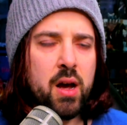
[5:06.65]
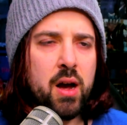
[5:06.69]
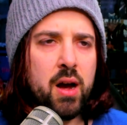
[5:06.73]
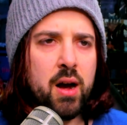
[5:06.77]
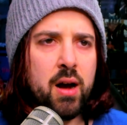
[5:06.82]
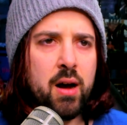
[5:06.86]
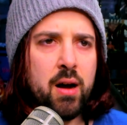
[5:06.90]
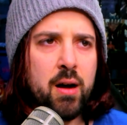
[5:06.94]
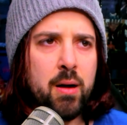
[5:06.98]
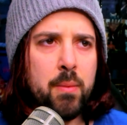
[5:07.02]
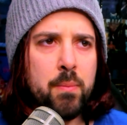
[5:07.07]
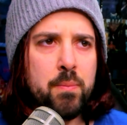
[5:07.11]

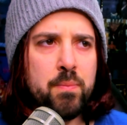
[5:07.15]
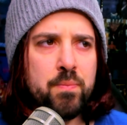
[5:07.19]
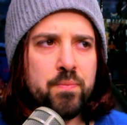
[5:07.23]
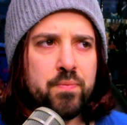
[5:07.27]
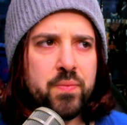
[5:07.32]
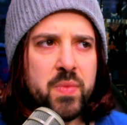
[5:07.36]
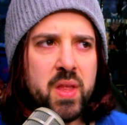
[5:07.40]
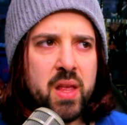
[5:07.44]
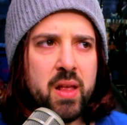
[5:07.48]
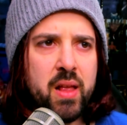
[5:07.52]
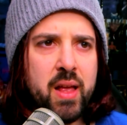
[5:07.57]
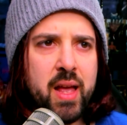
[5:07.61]
Um,
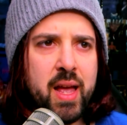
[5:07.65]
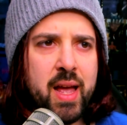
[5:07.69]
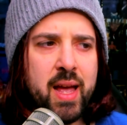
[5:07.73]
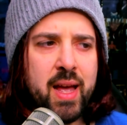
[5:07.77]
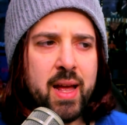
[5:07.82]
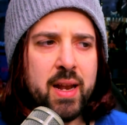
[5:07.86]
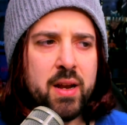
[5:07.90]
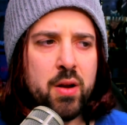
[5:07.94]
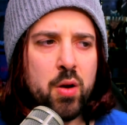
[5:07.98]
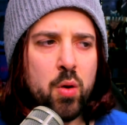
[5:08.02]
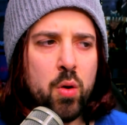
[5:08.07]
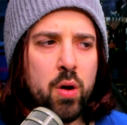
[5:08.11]

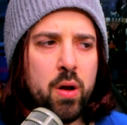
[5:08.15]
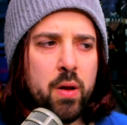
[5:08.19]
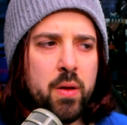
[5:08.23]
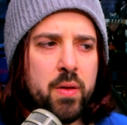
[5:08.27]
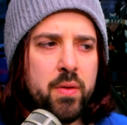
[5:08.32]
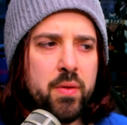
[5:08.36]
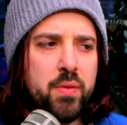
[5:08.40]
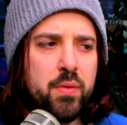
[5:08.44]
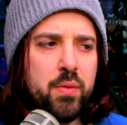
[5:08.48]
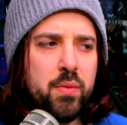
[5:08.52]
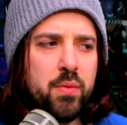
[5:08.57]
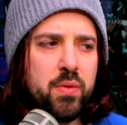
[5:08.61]
and
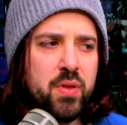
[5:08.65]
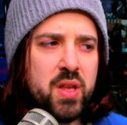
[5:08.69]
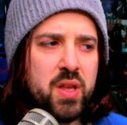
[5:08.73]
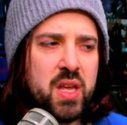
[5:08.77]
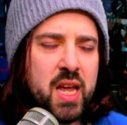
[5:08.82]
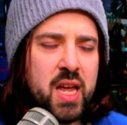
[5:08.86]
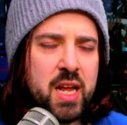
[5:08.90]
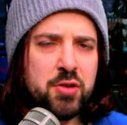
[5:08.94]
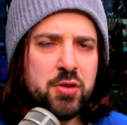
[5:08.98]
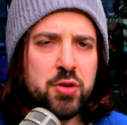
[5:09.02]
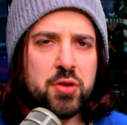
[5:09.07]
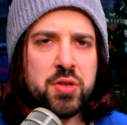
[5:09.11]
the
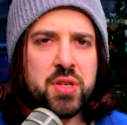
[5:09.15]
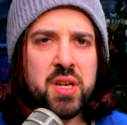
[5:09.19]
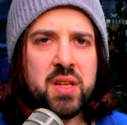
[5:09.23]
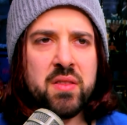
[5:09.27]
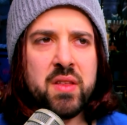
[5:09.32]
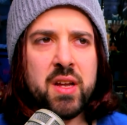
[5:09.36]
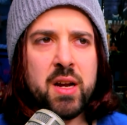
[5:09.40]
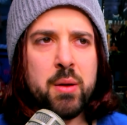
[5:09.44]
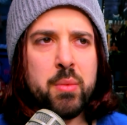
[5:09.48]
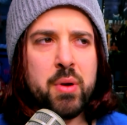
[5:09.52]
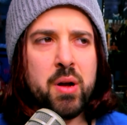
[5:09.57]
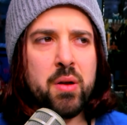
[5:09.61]
interesting
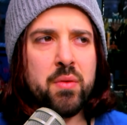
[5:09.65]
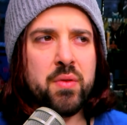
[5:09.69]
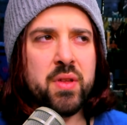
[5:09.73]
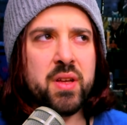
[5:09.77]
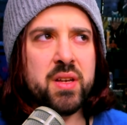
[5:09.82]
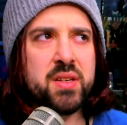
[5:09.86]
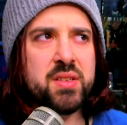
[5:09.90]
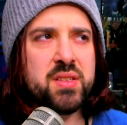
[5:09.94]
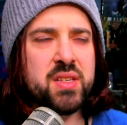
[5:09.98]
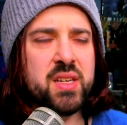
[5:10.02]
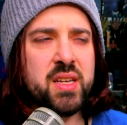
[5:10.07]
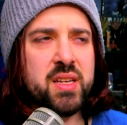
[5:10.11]
thing about
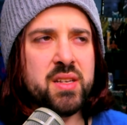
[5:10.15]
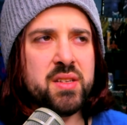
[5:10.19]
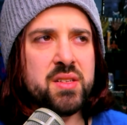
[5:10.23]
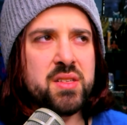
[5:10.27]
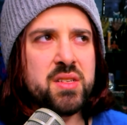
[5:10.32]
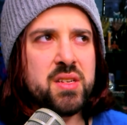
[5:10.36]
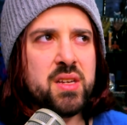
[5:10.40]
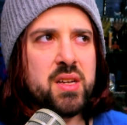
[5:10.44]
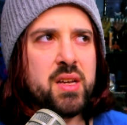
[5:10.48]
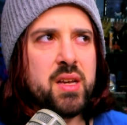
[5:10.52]
this is